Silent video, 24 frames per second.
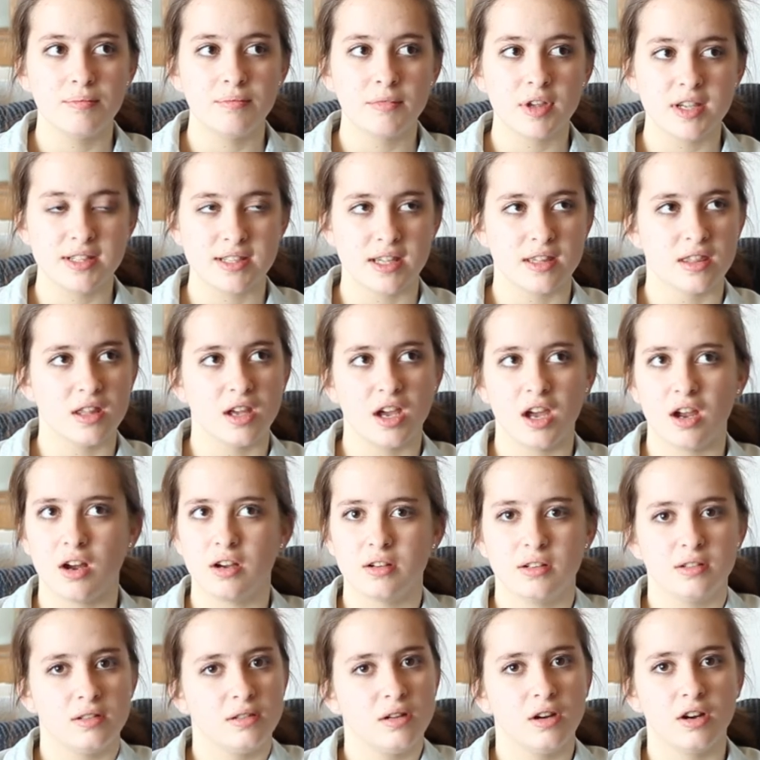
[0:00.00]
because I think I
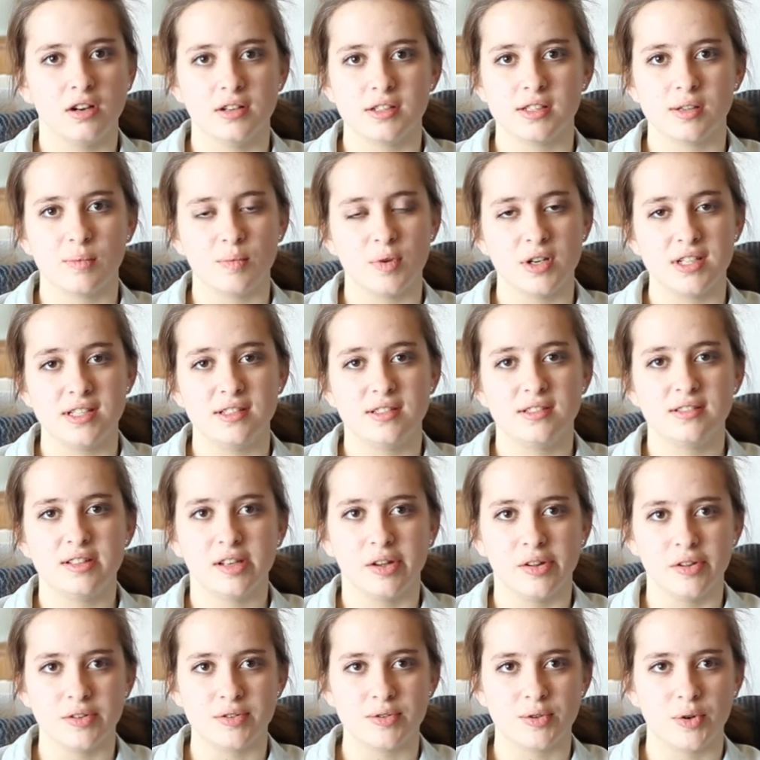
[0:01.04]
heard someone
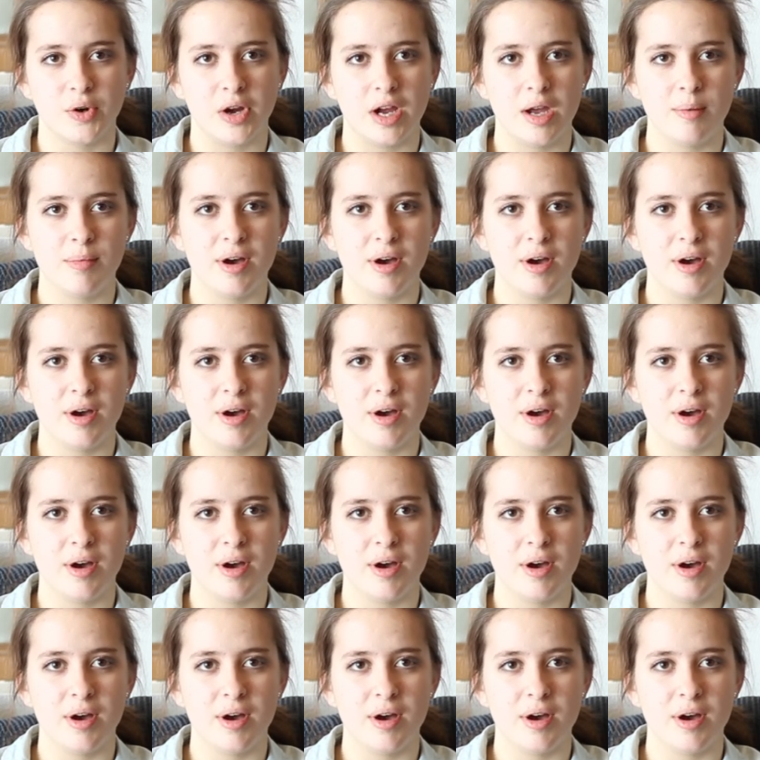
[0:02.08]
tell a story